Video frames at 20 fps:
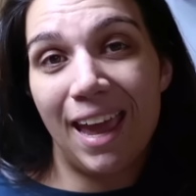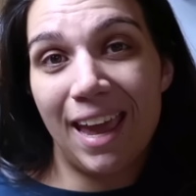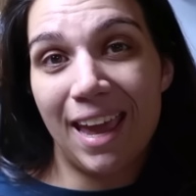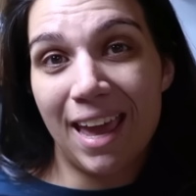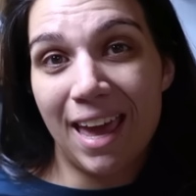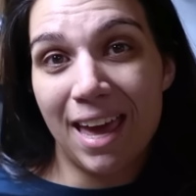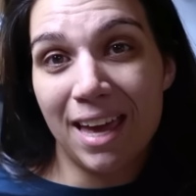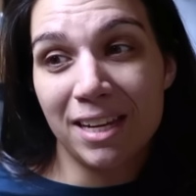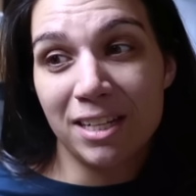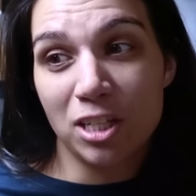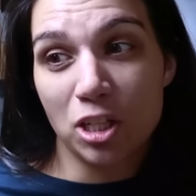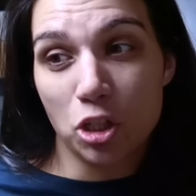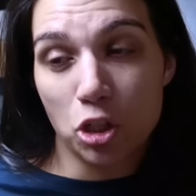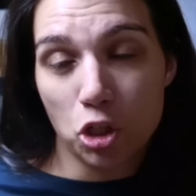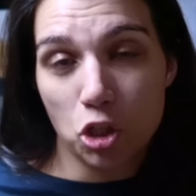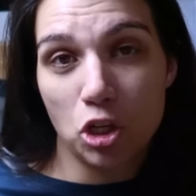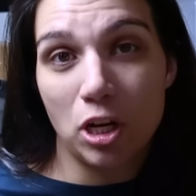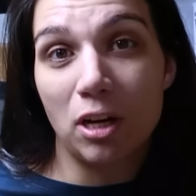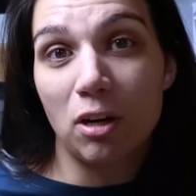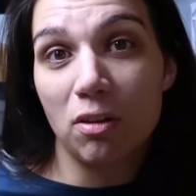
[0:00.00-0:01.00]
and
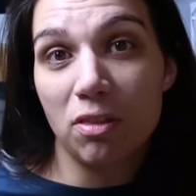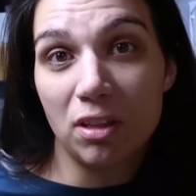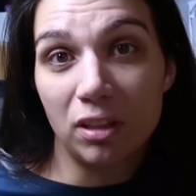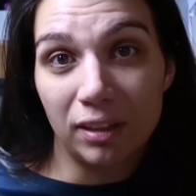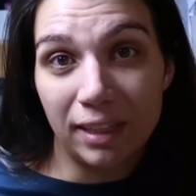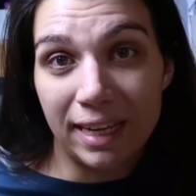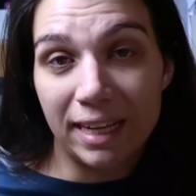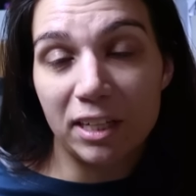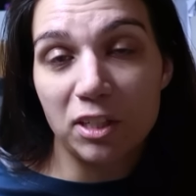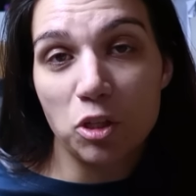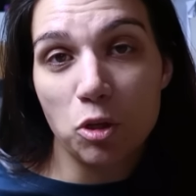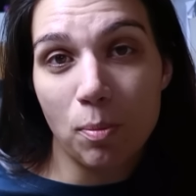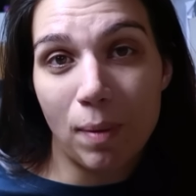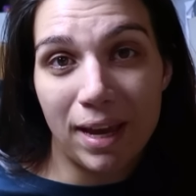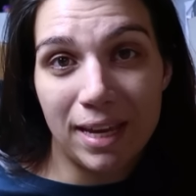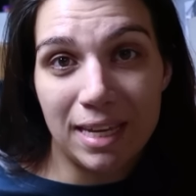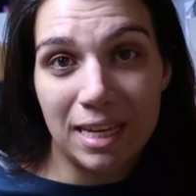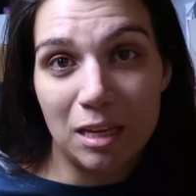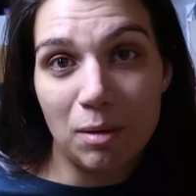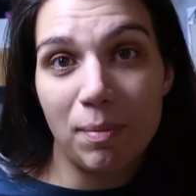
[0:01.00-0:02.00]
share the link to
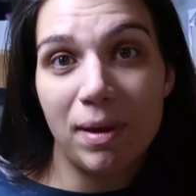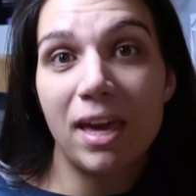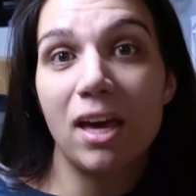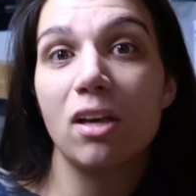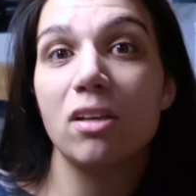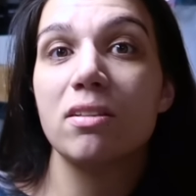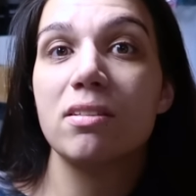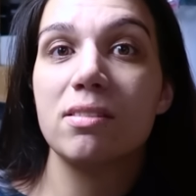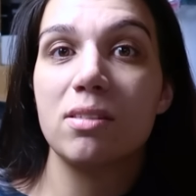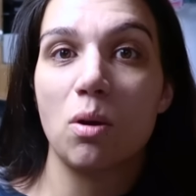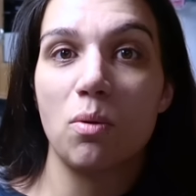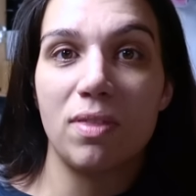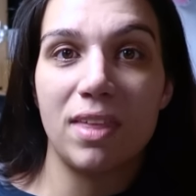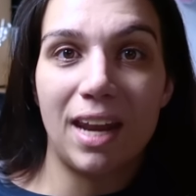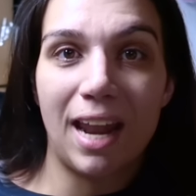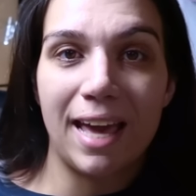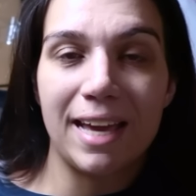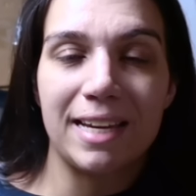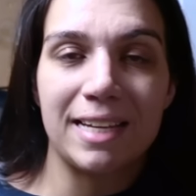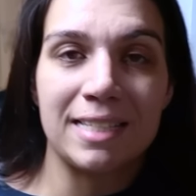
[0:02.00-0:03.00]
my email so
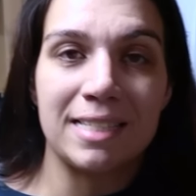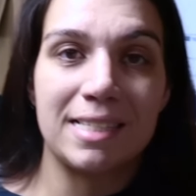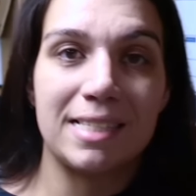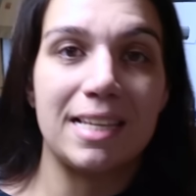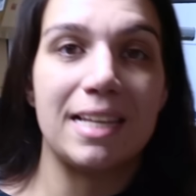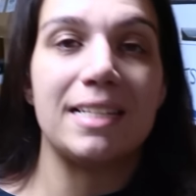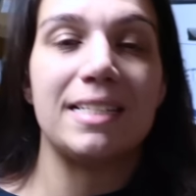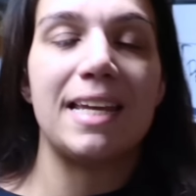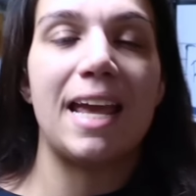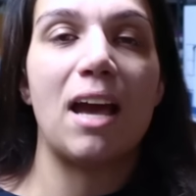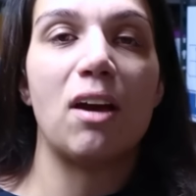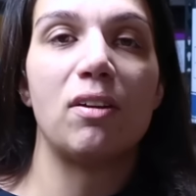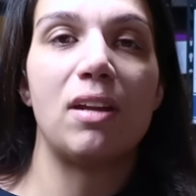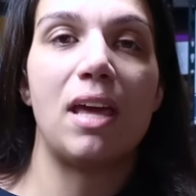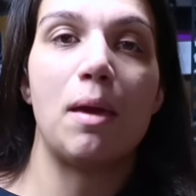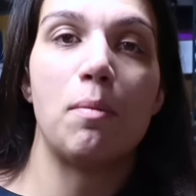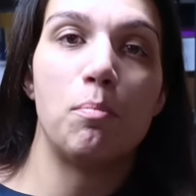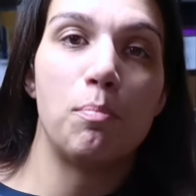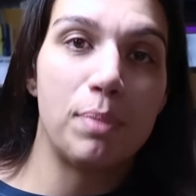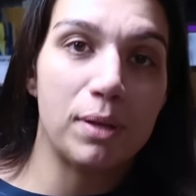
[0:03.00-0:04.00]
that I can sit down
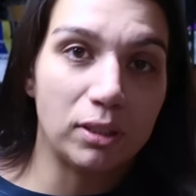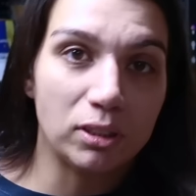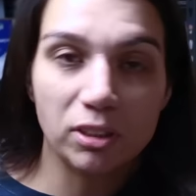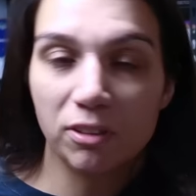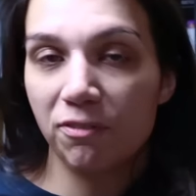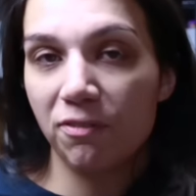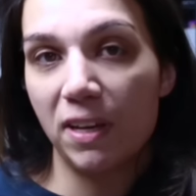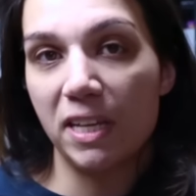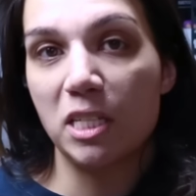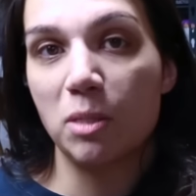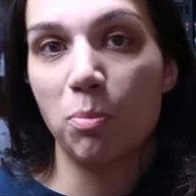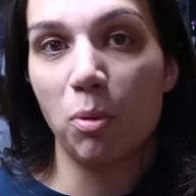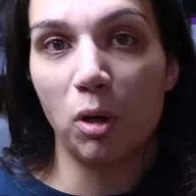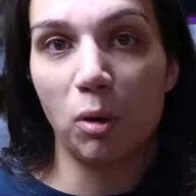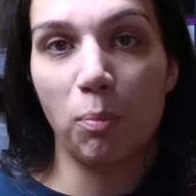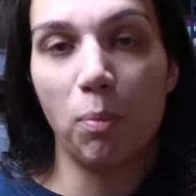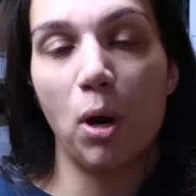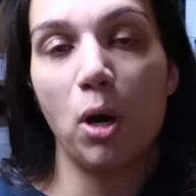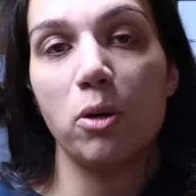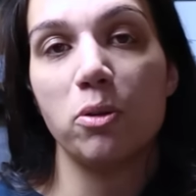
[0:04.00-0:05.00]
and build a
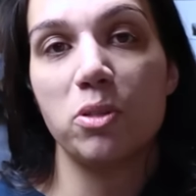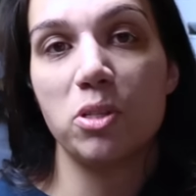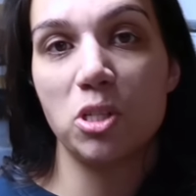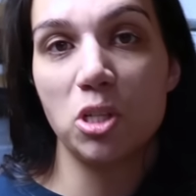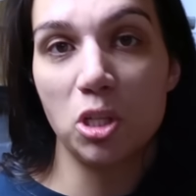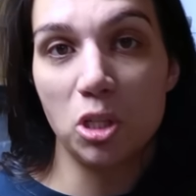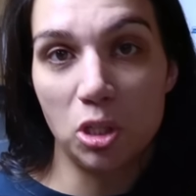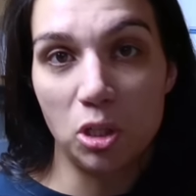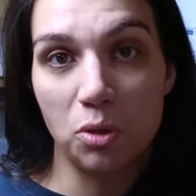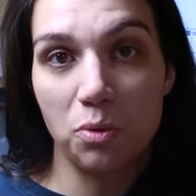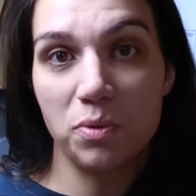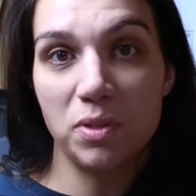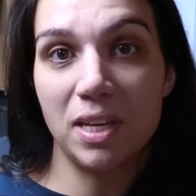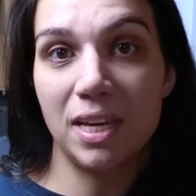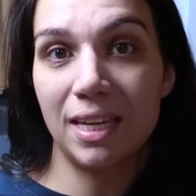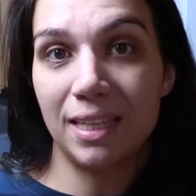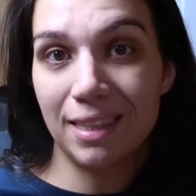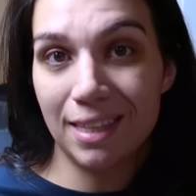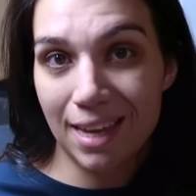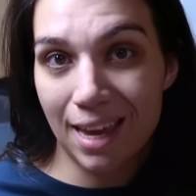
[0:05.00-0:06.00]
Facebook post
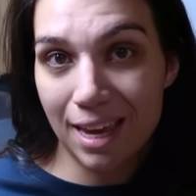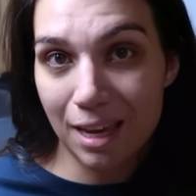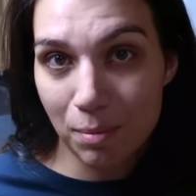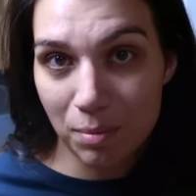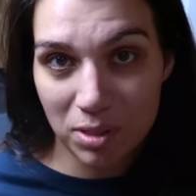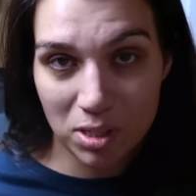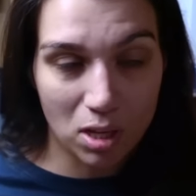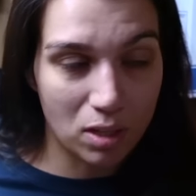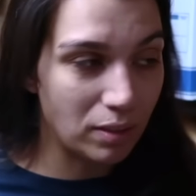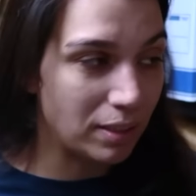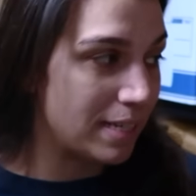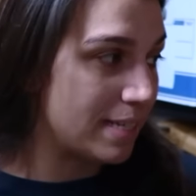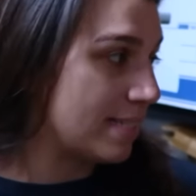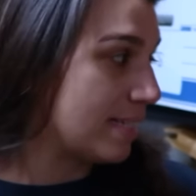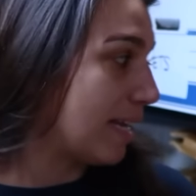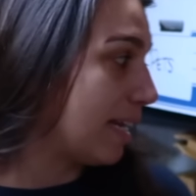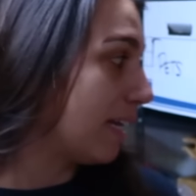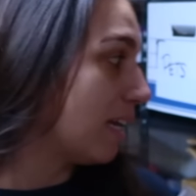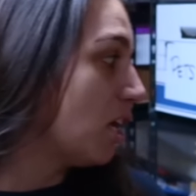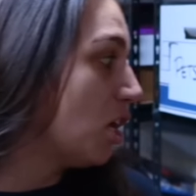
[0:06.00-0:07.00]
using the Amazon
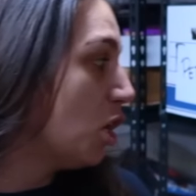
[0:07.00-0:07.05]
listing.